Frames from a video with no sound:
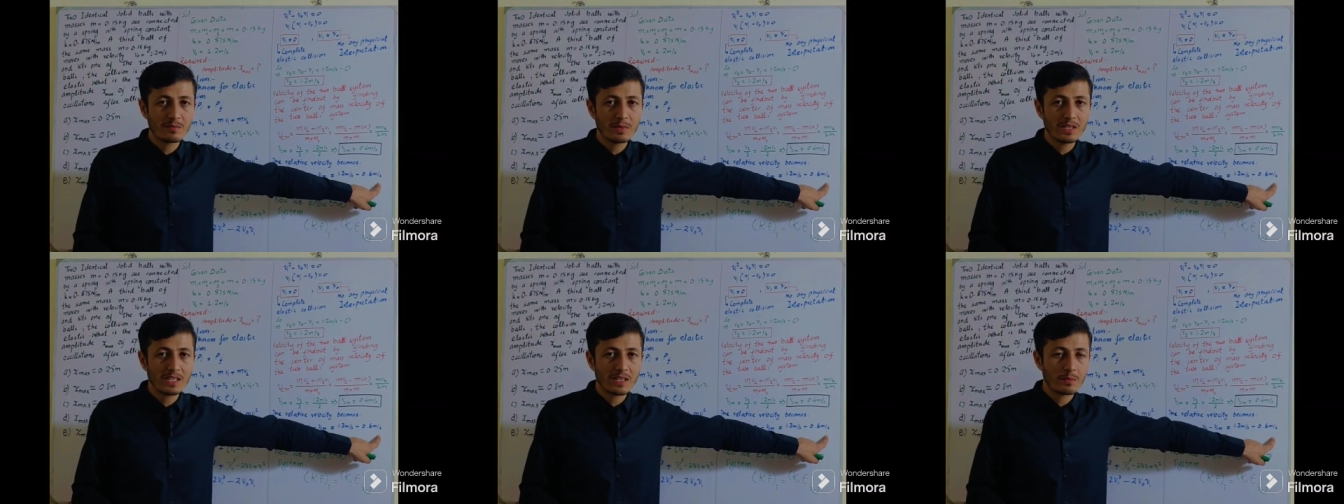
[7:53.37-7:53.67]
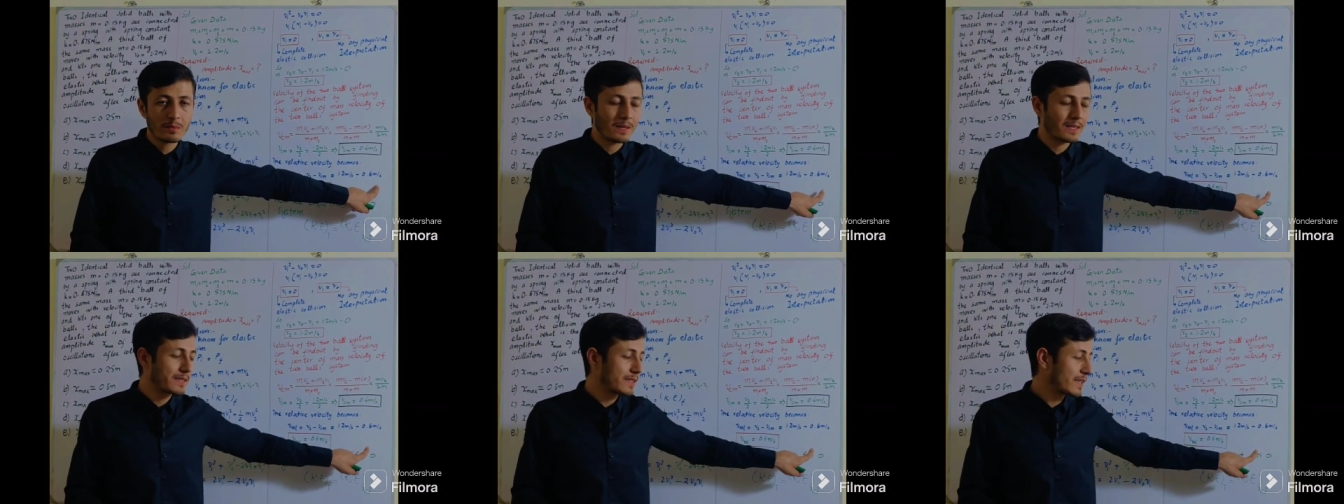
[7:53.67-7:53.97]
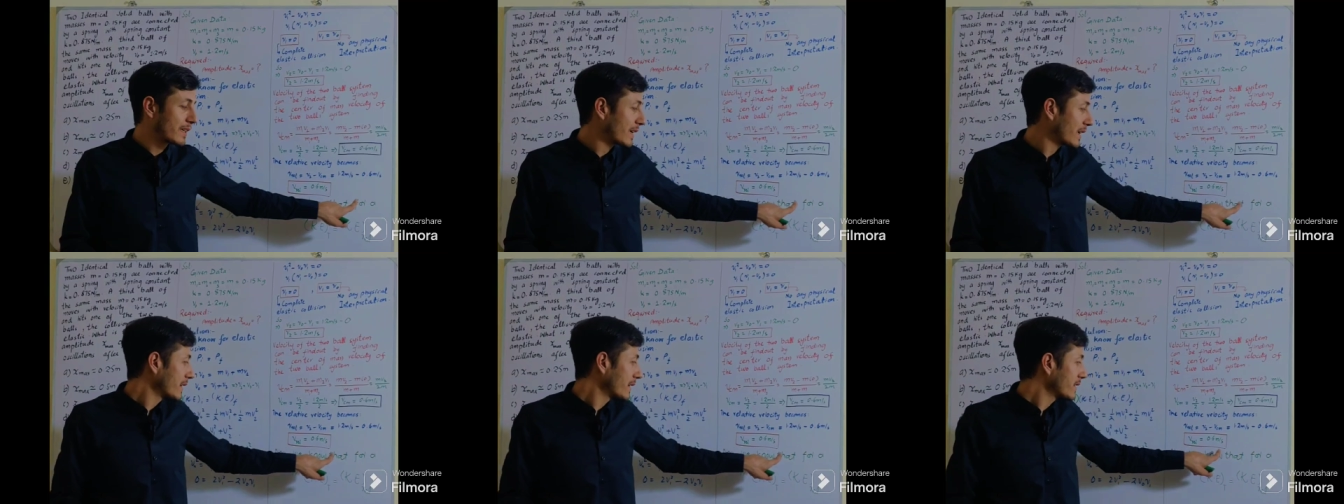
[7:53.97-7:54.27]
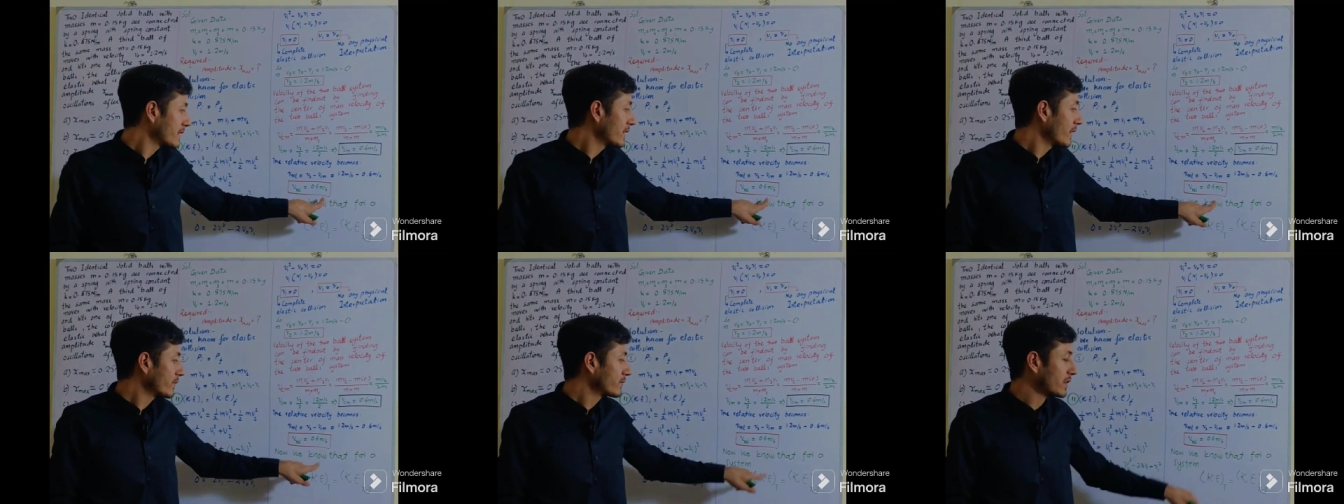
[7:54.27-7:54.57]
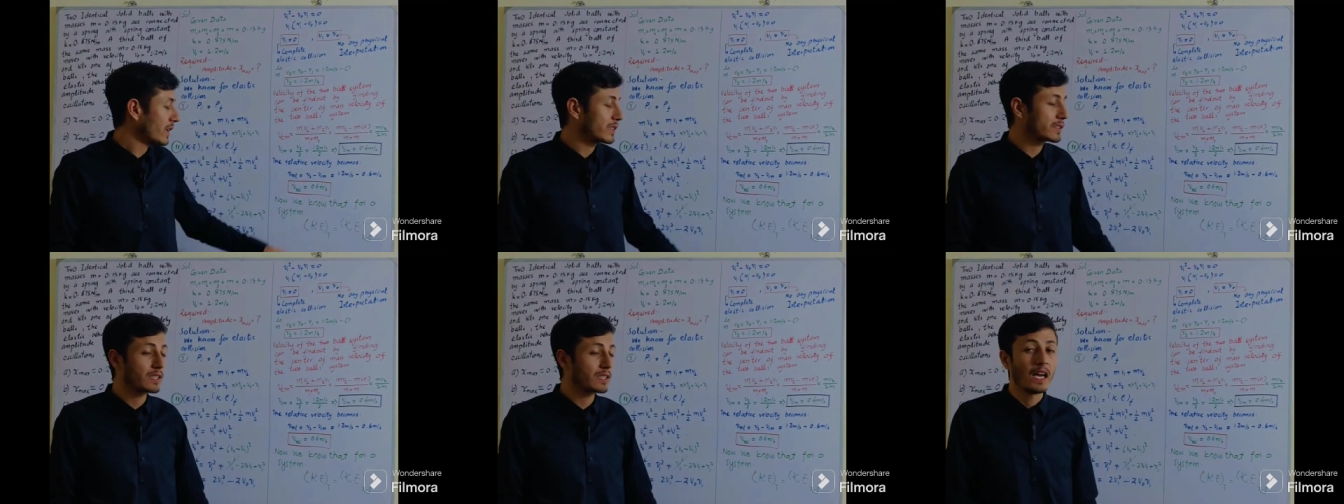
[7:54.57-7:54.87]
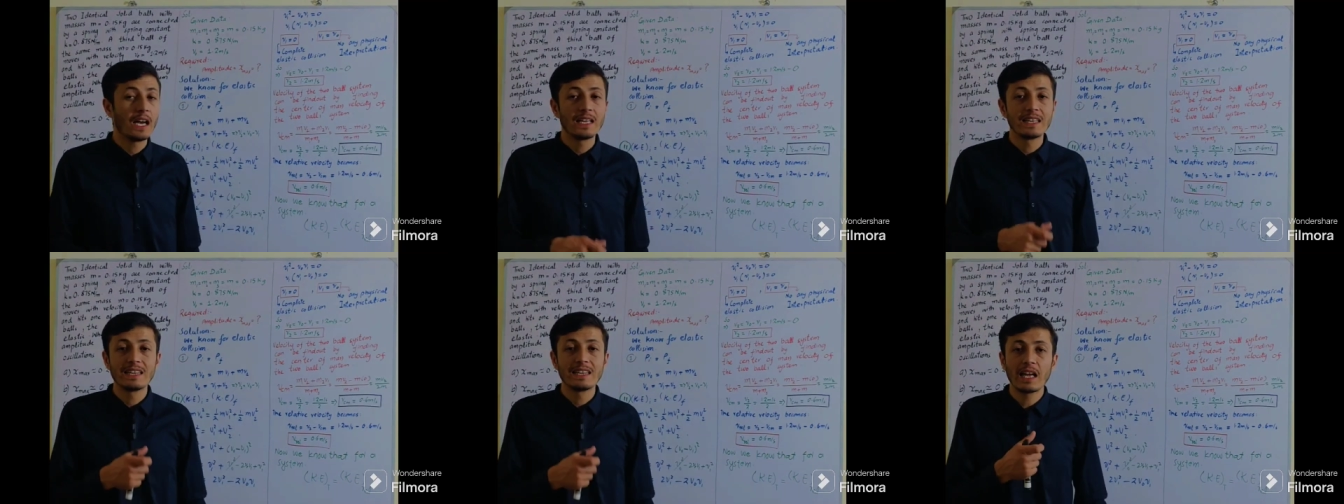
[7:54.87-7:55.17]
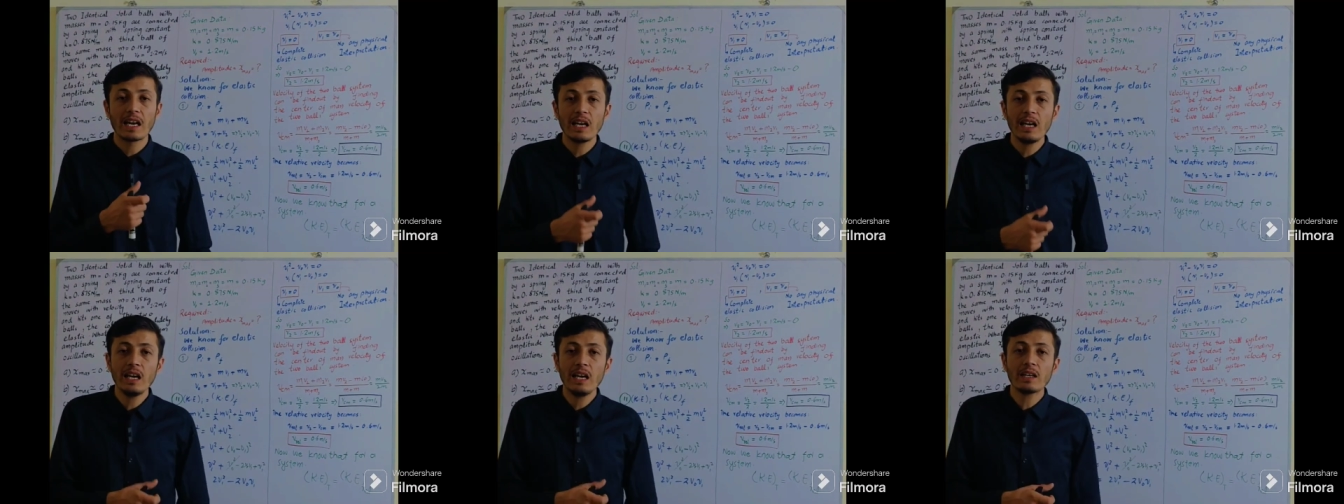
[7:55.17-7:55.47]
meter per second. It gives us
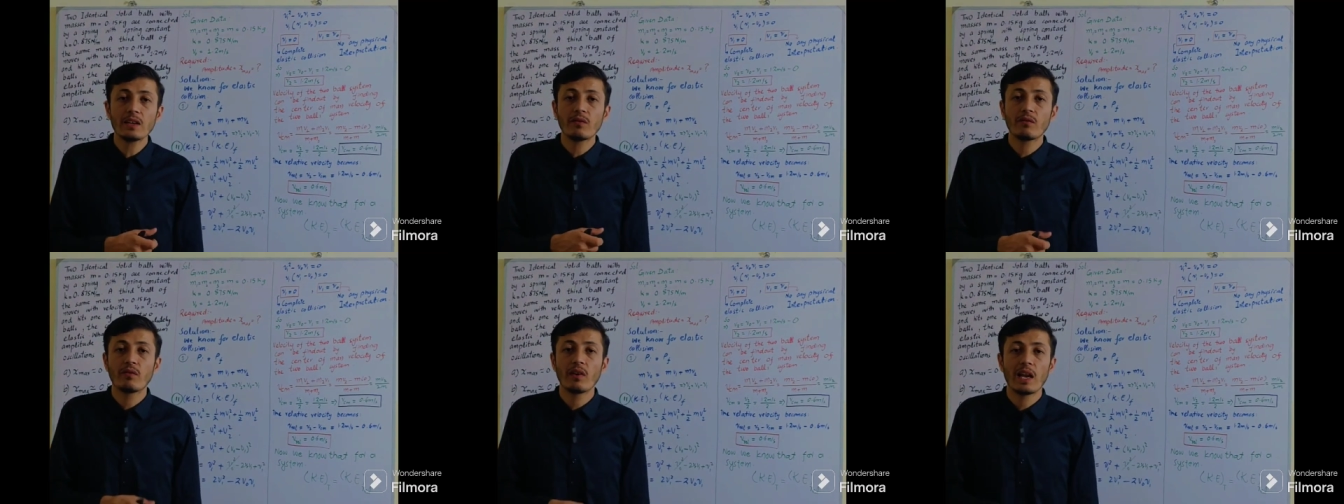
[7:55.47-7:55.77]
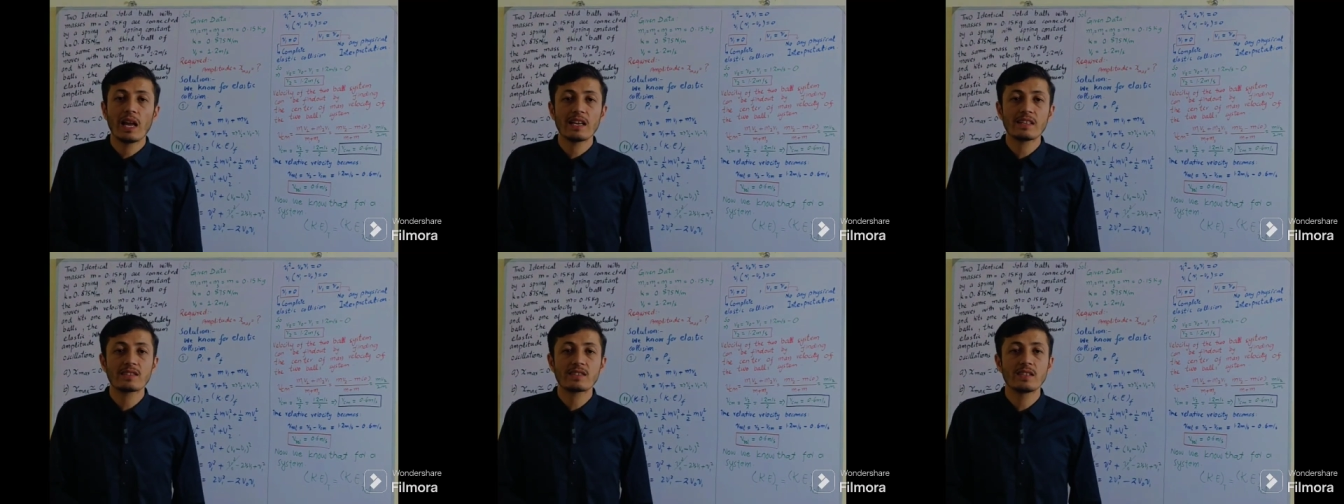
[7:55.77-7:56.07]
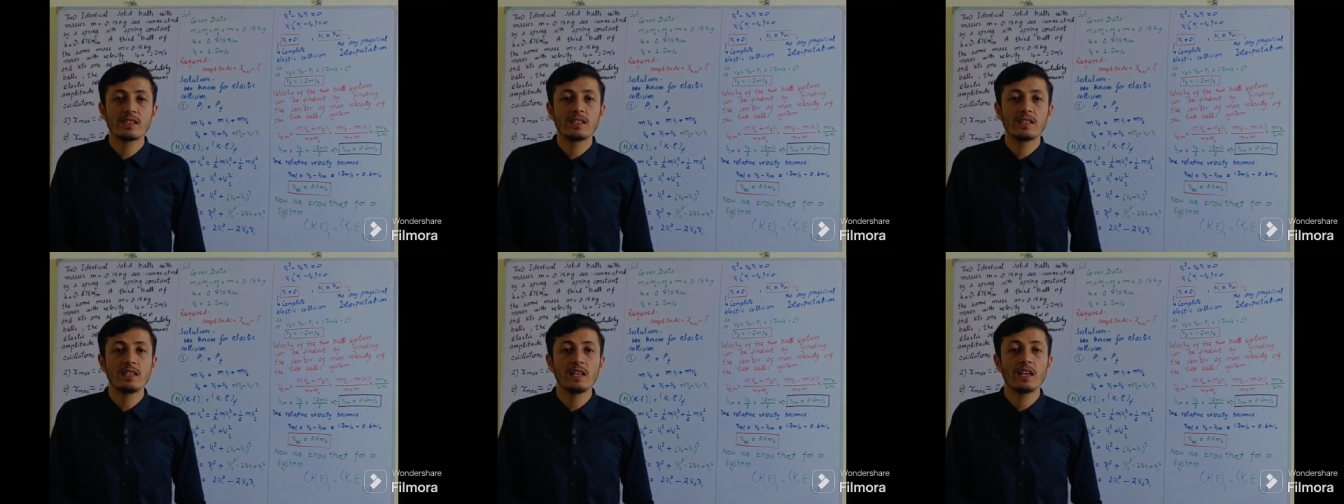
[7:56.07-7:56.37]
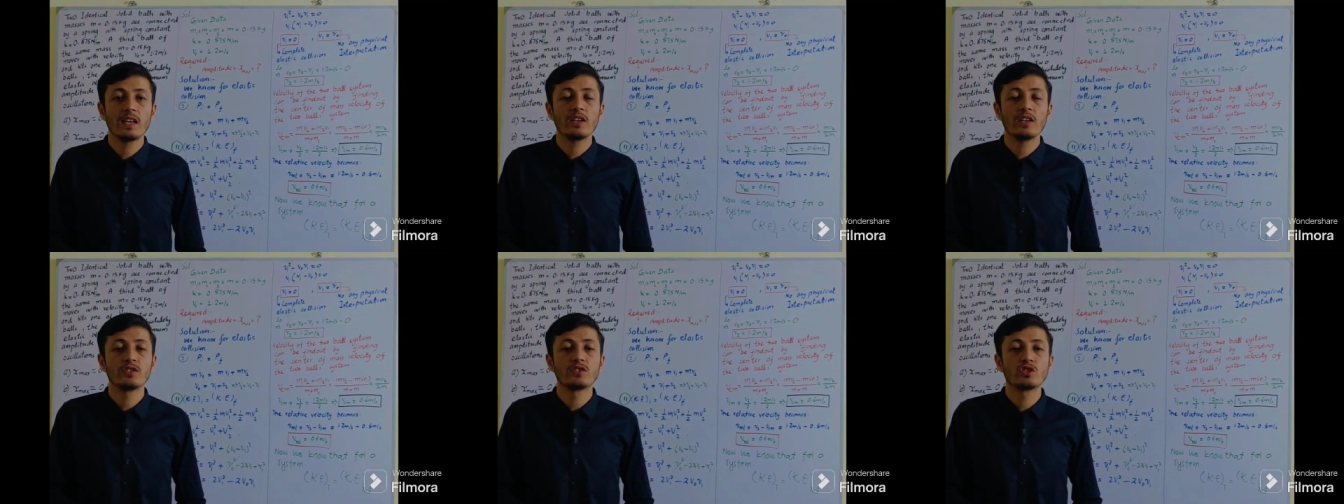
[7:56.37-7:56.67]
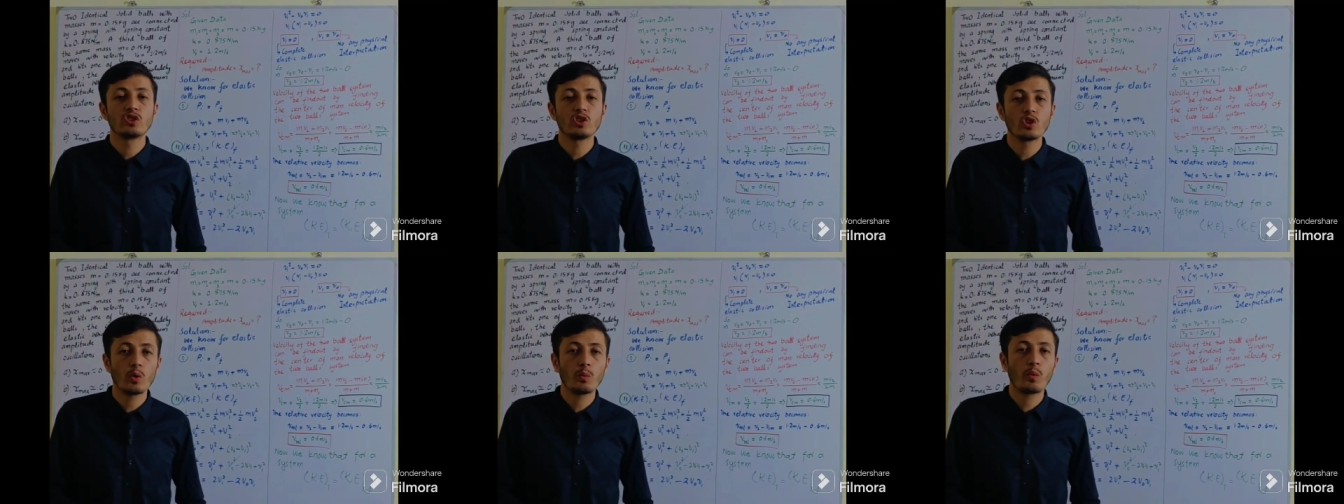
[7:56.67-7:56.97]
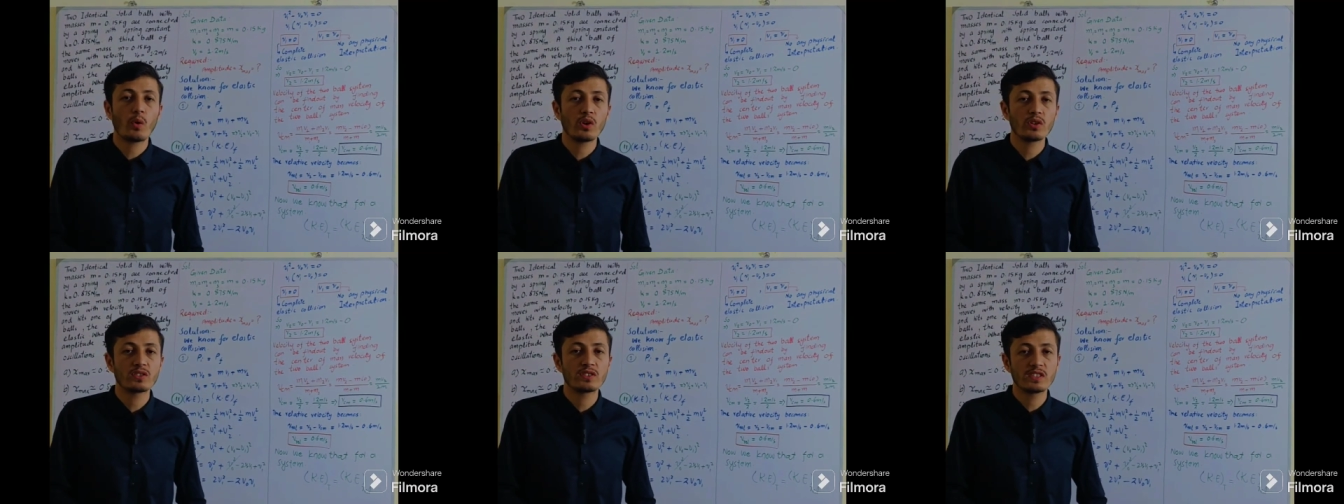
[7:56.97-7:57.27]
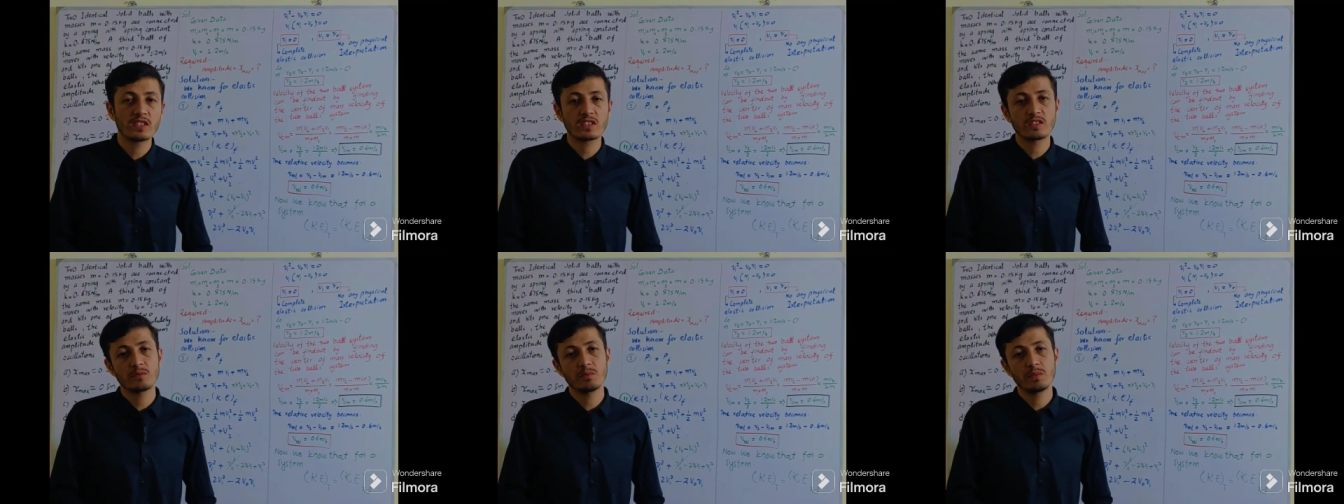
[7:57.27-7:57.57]
the relative velocity here is
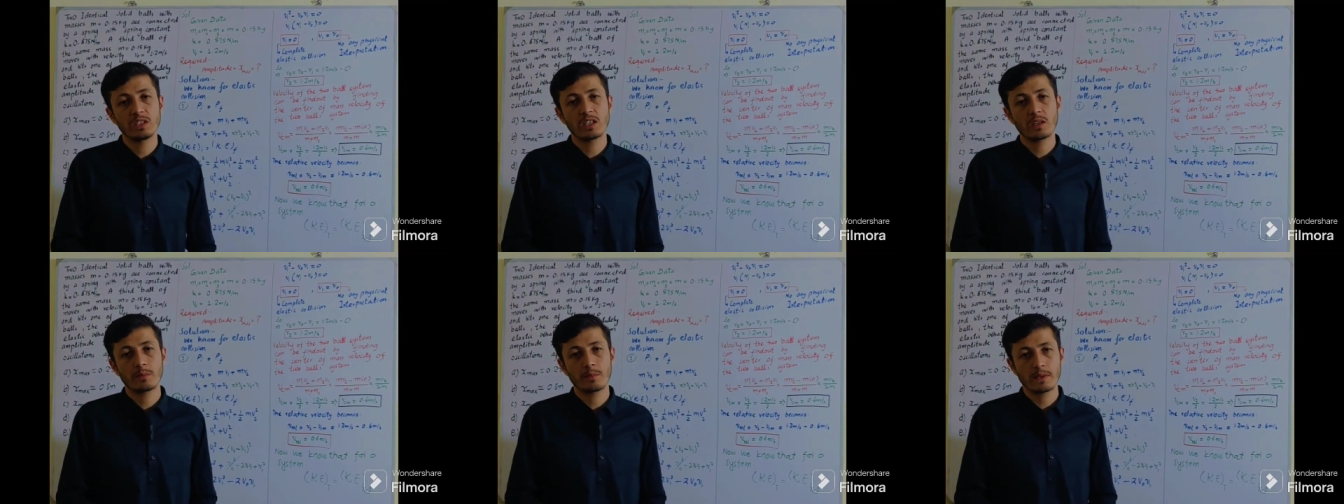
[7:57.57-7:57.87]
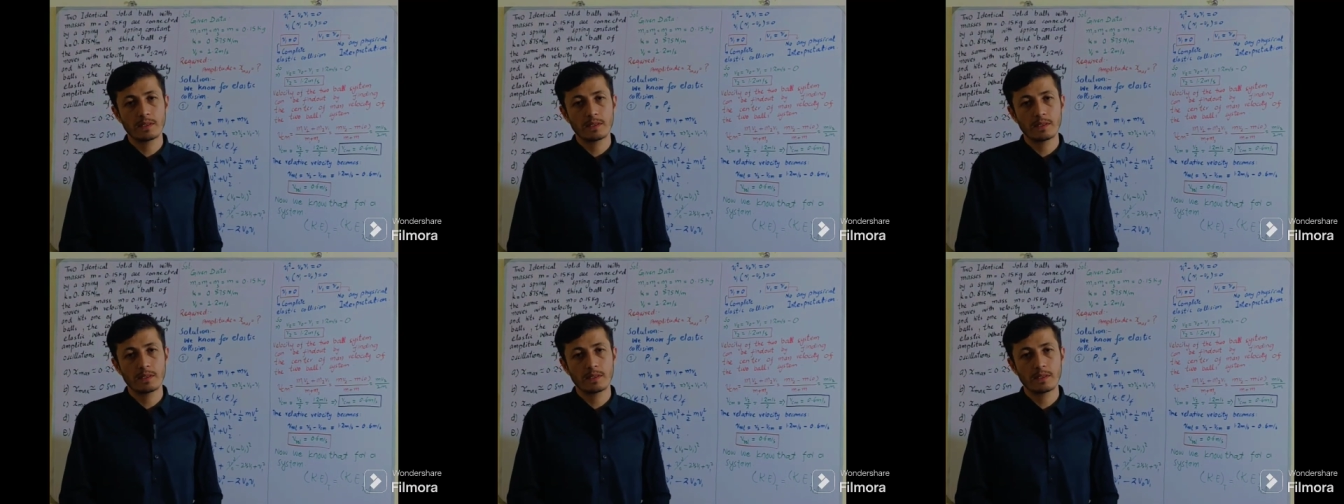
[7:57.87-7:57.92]
0.6 meter